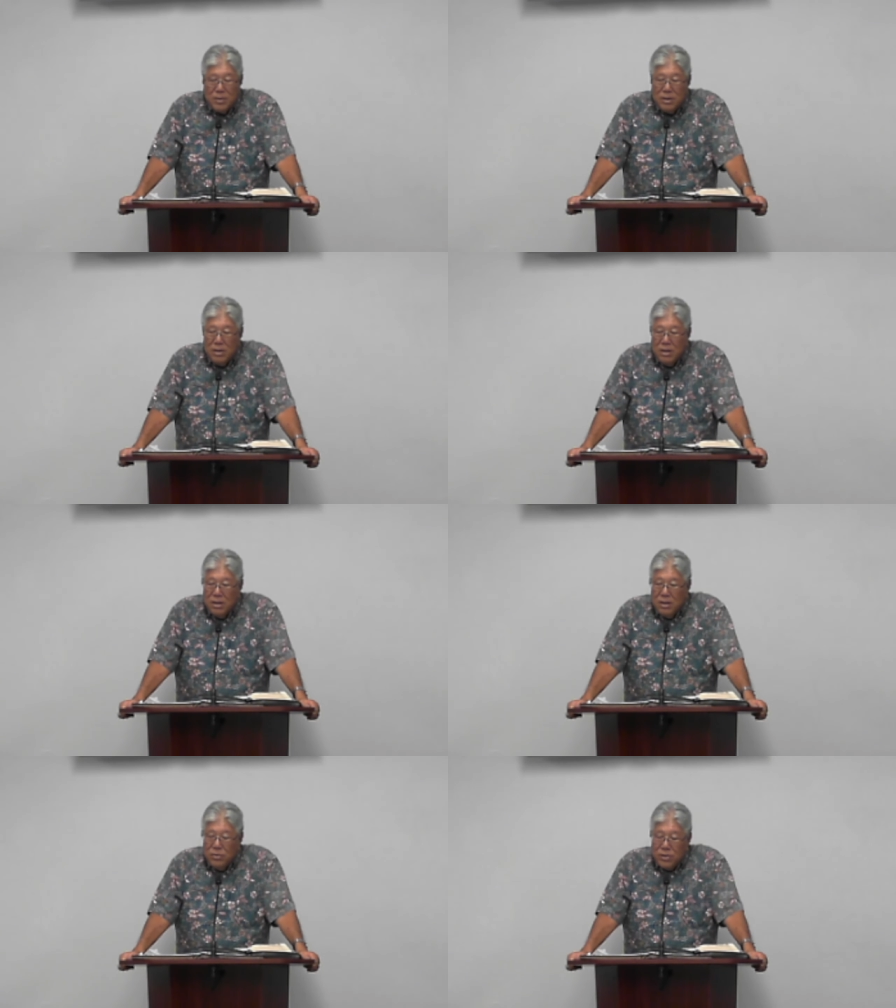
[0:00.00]
And
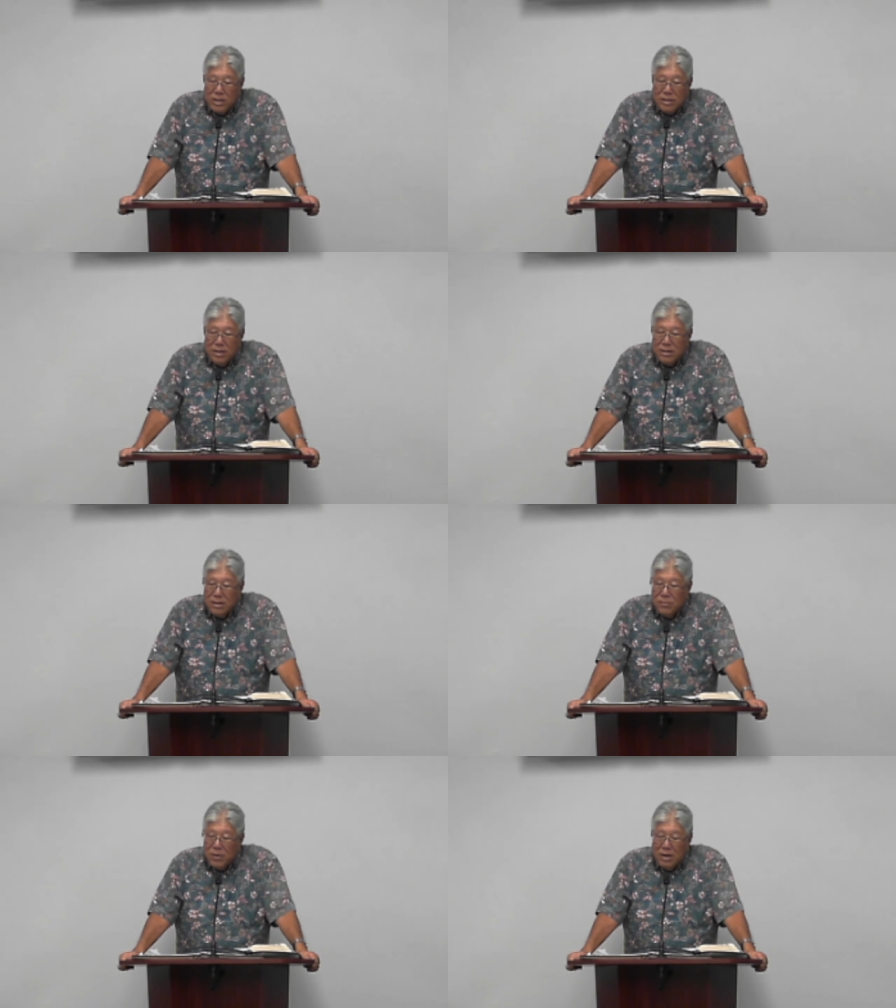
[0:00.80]
you can think
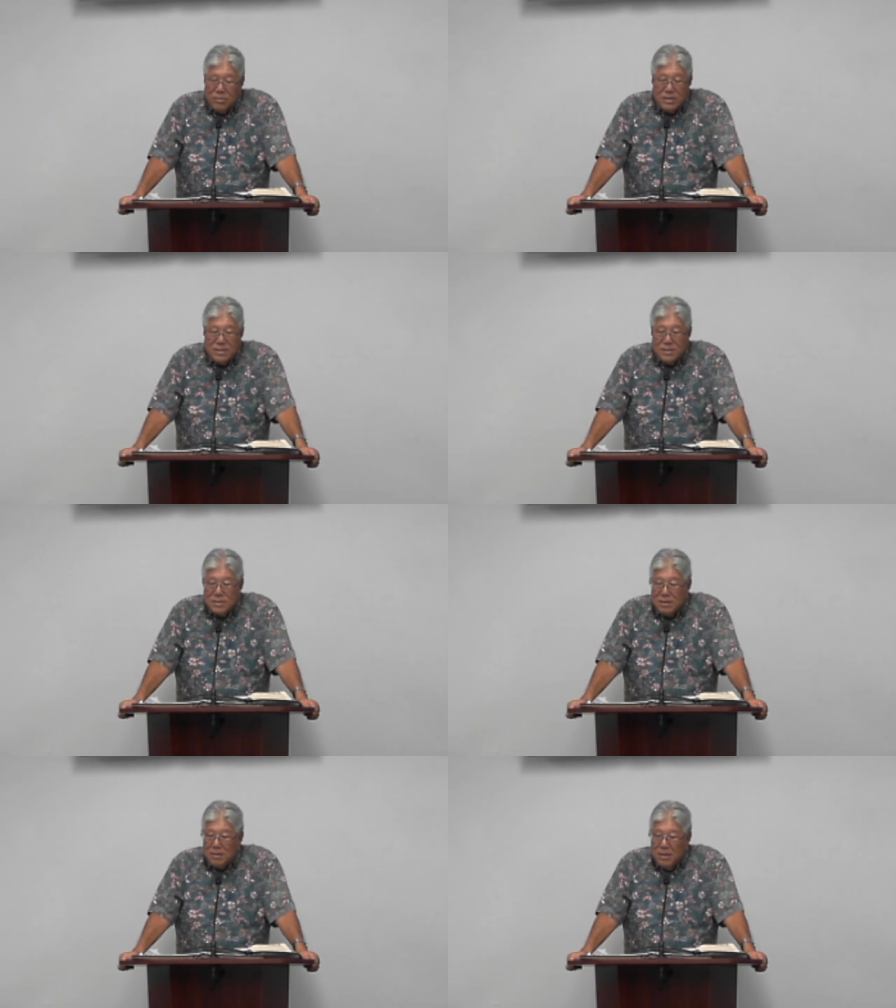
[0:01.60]
that, wow, this is,
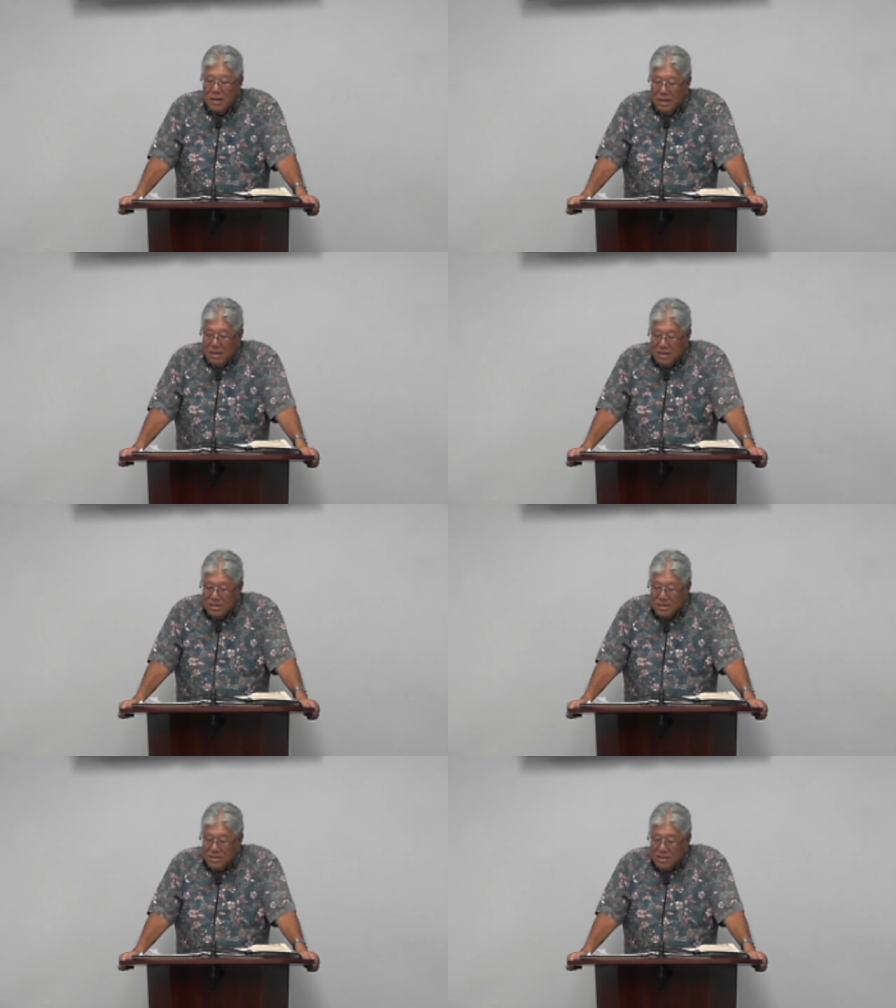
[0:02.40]
a,
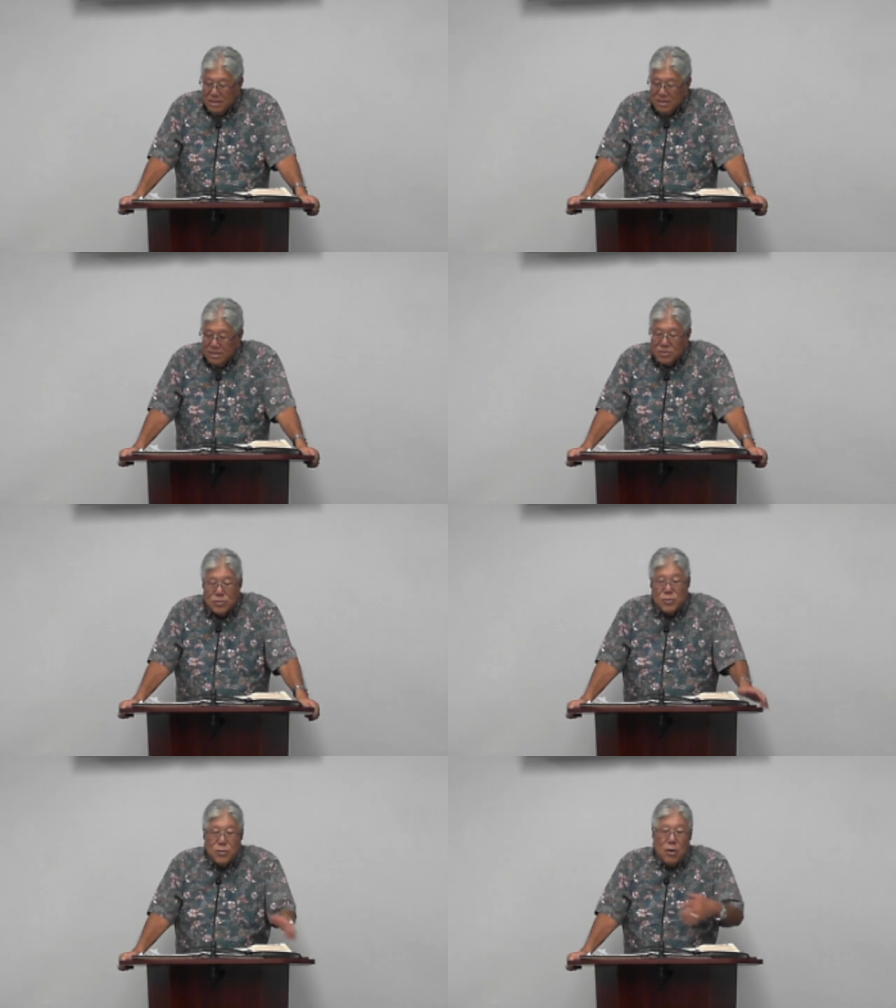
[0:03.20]
this is, this is
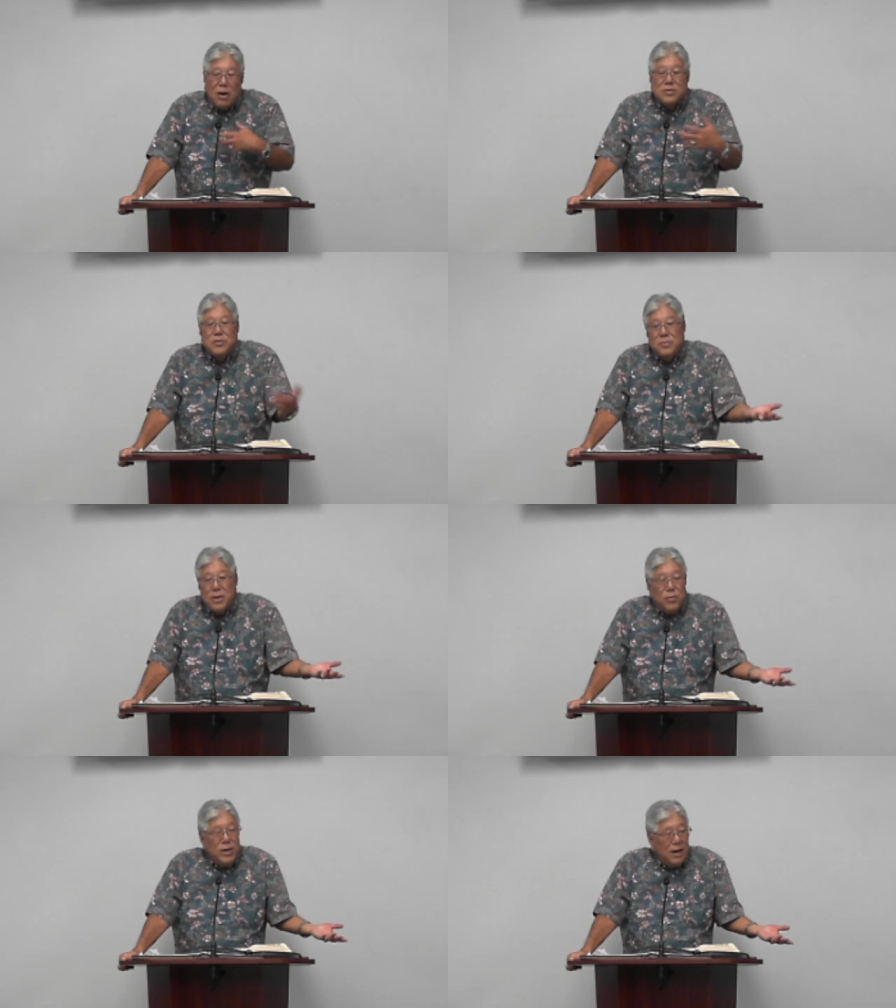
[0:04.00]
so awesome
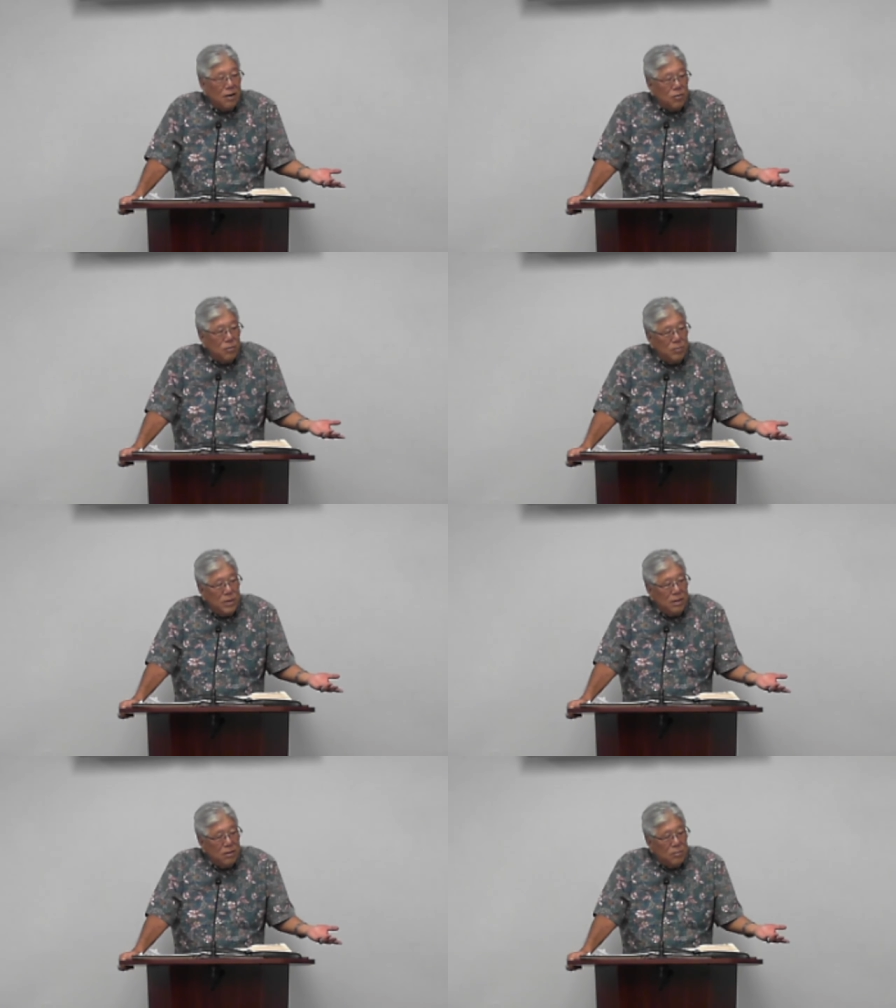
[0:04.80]
that we're not going to
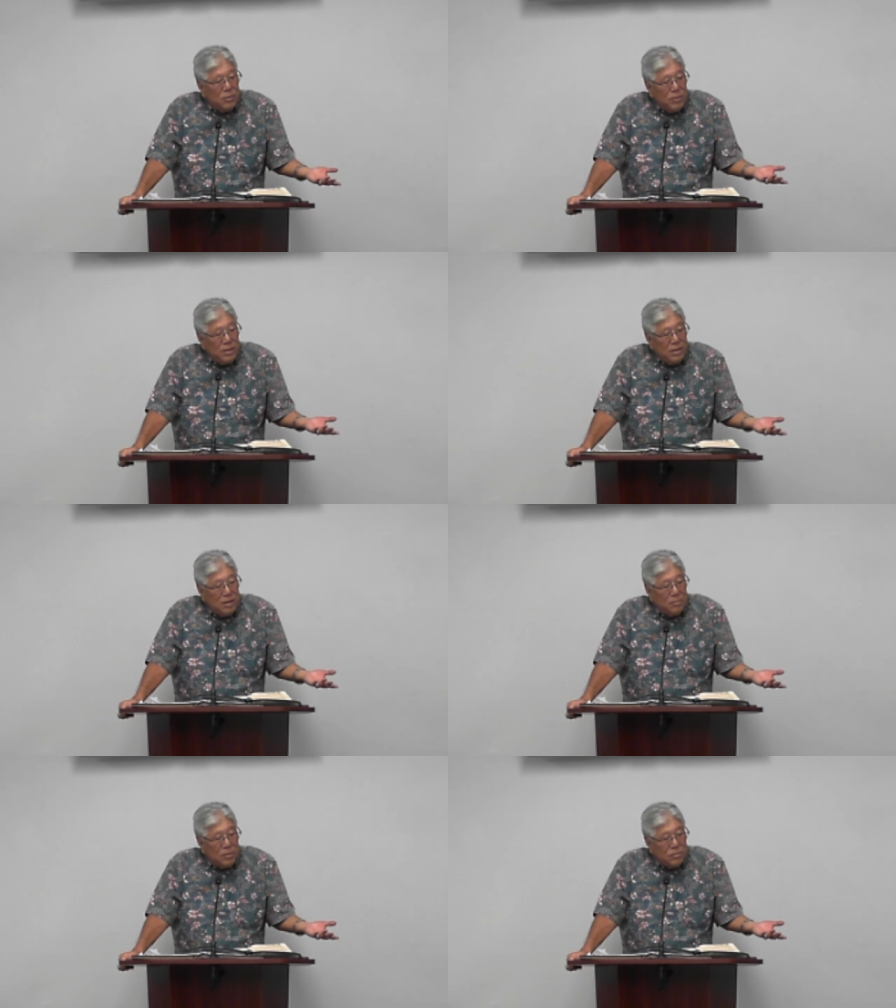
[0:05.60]
be there. But we
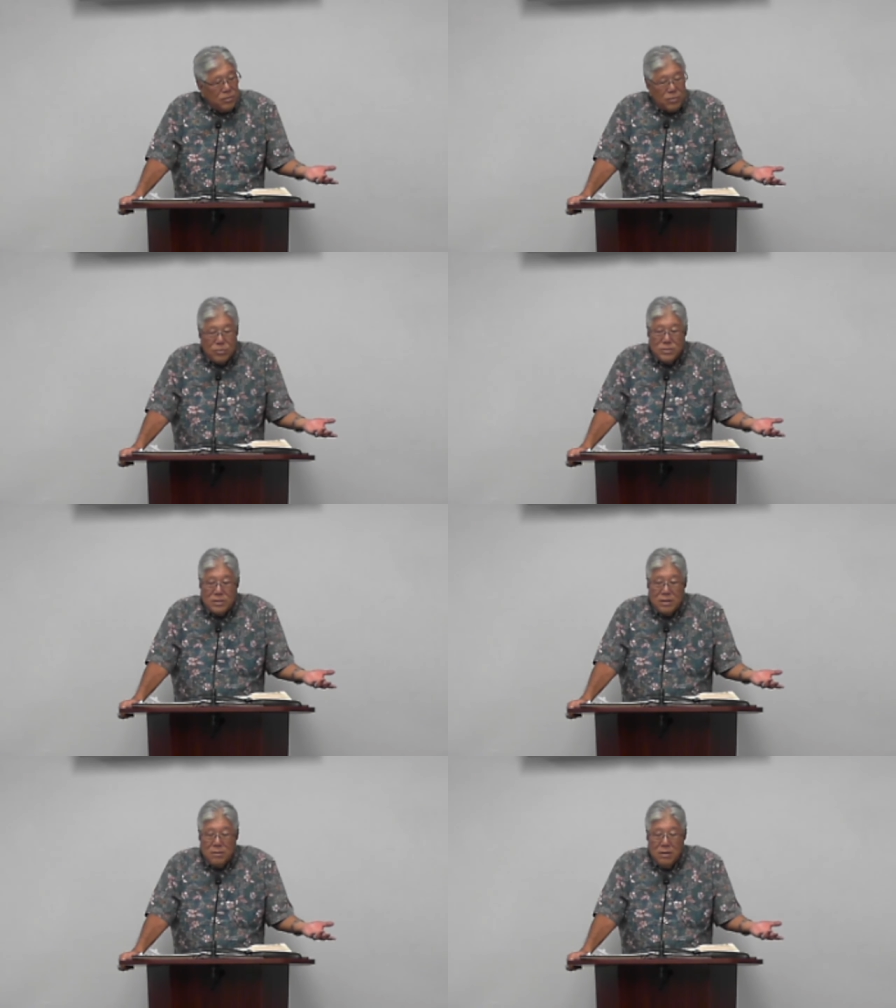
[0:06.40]
think about those
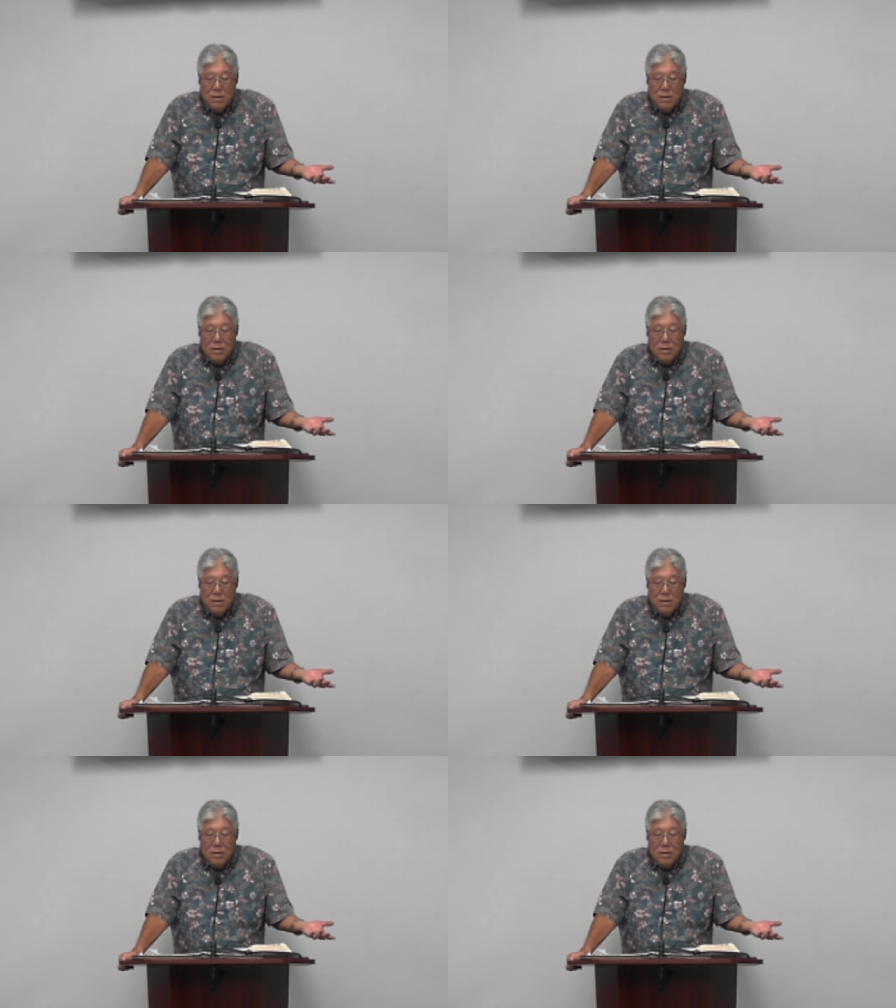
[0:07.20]
that